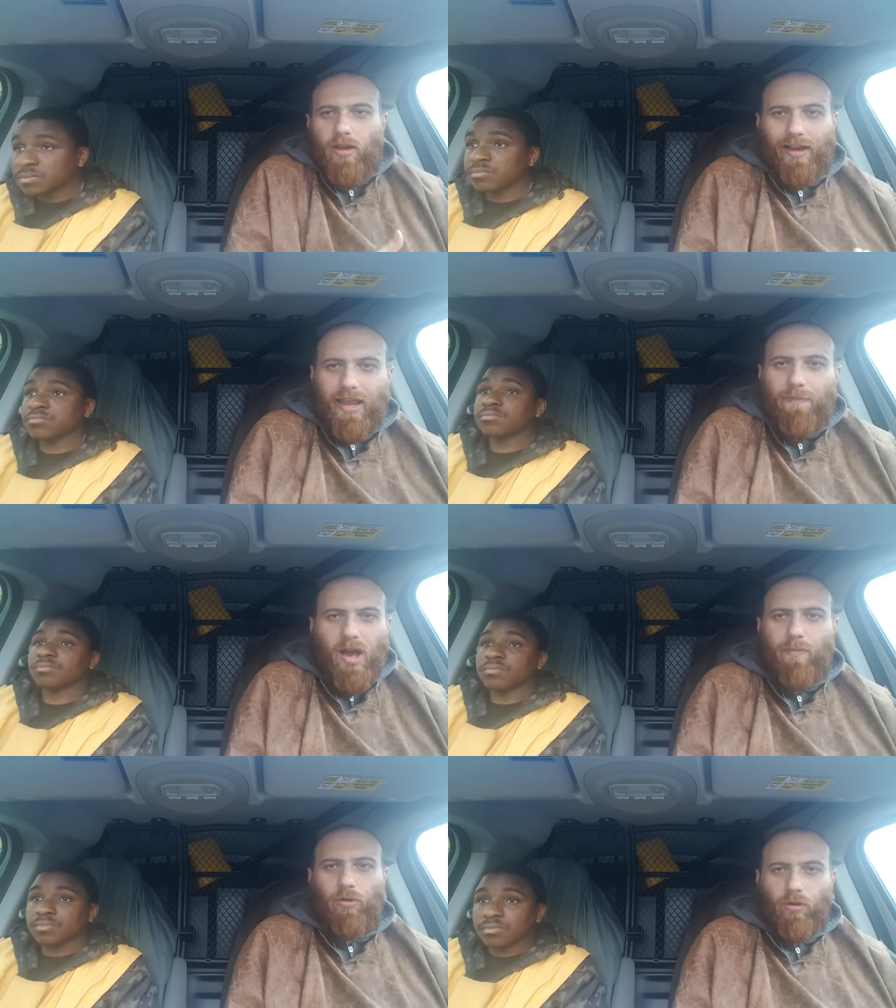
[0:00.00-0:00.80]
Speaker 1: Clean me
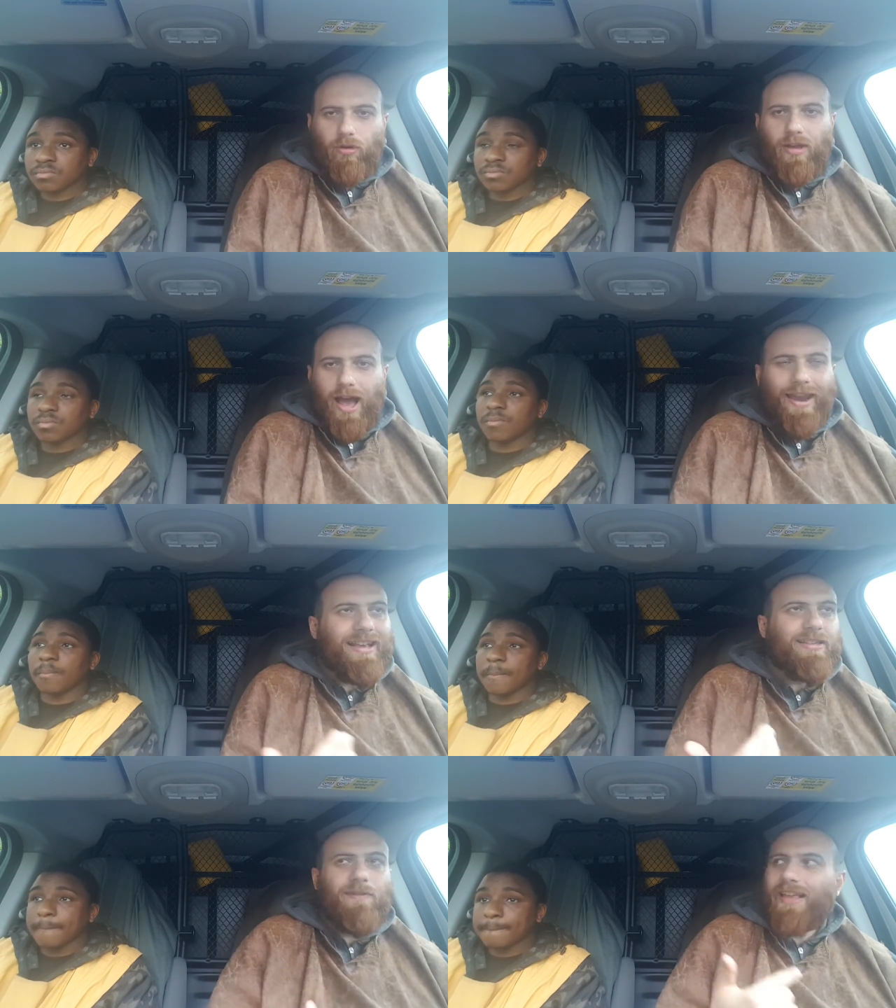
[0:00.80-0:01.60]
up, Lord. And mm.
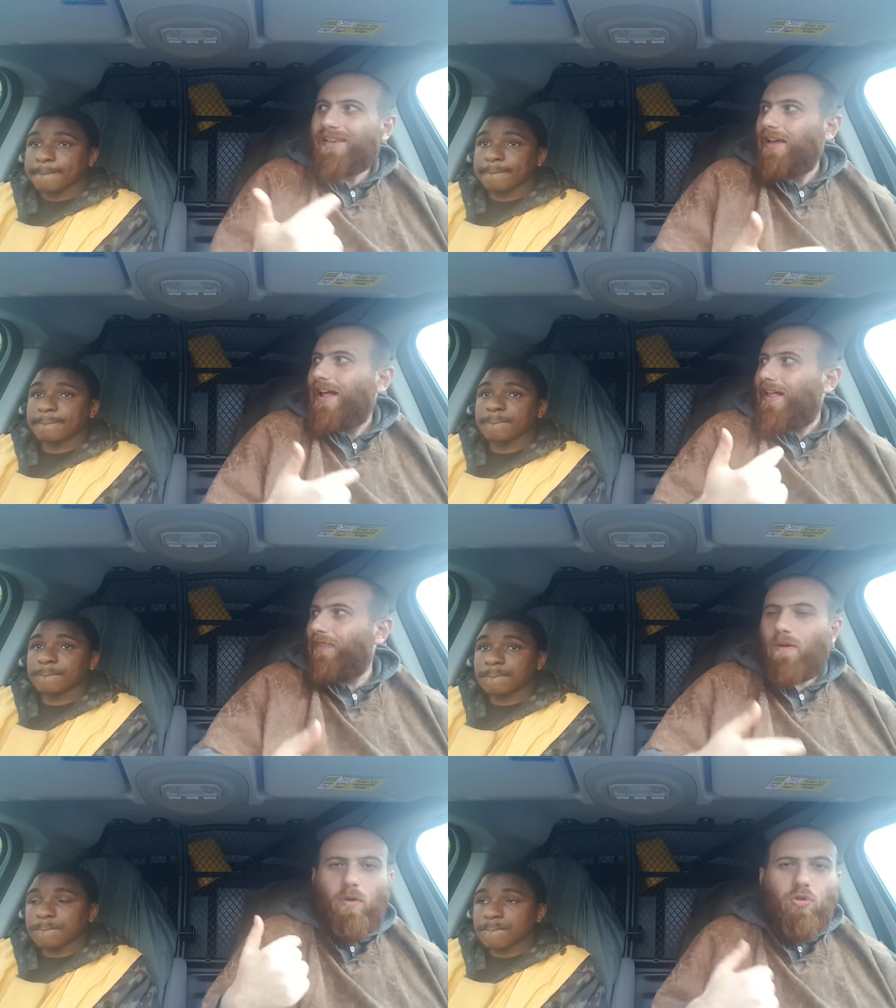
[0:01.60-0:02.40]
that's the, that,
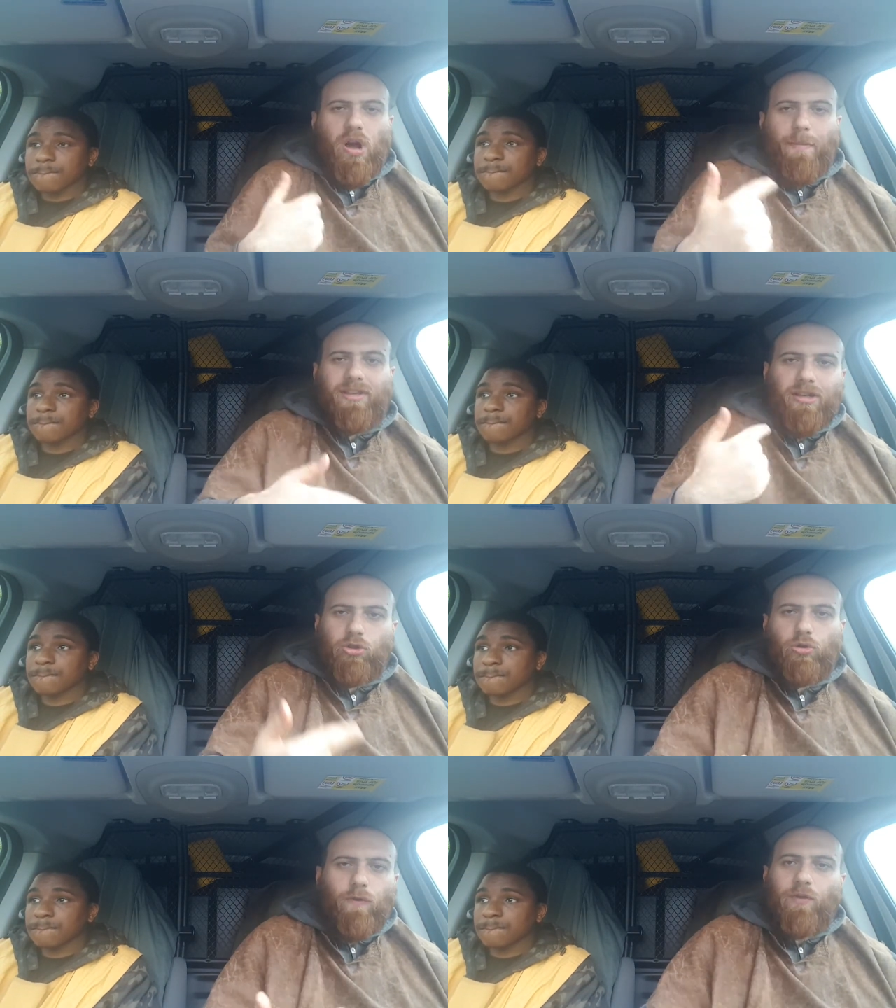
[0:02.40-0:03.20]
that when you come into this
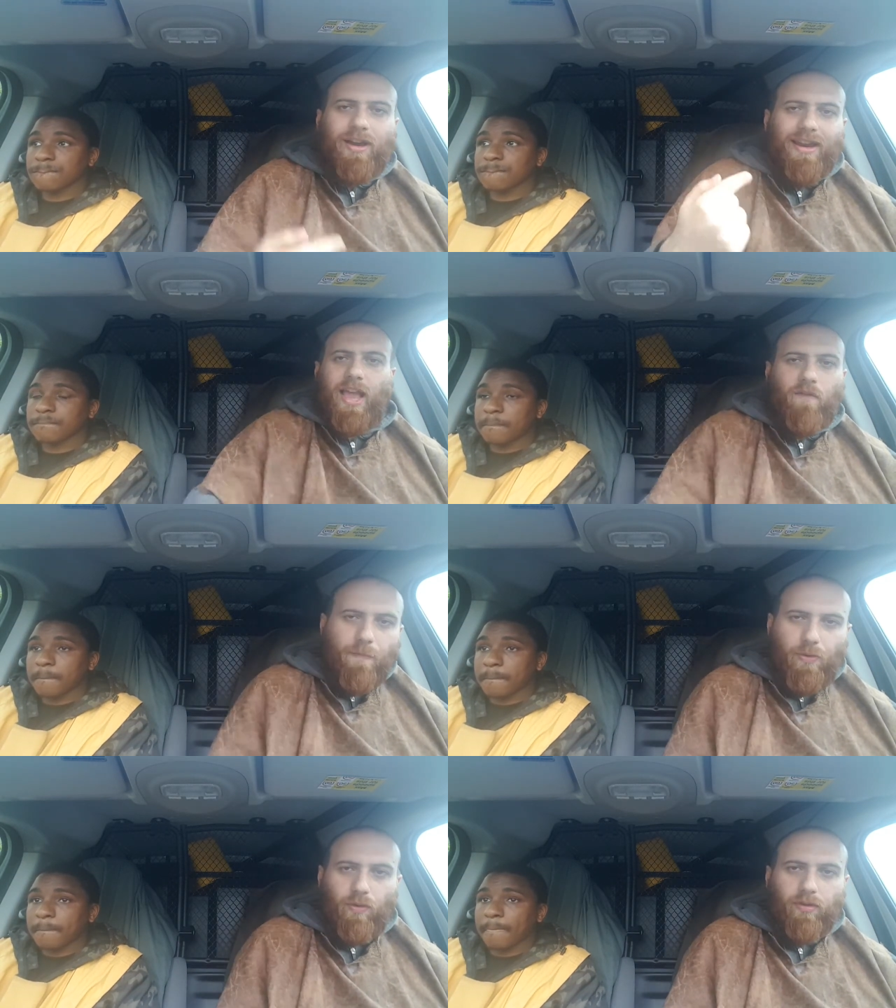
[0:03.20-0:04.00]
truth, you're going to get
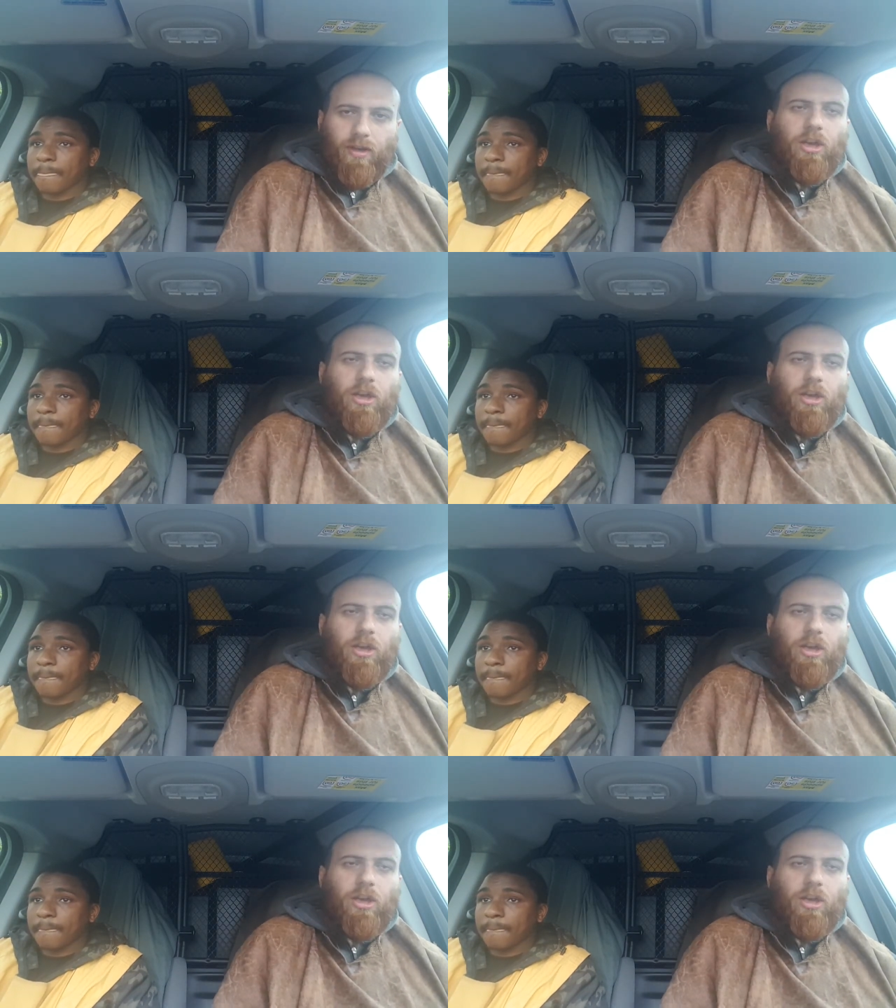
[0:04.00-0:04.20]
rebuked.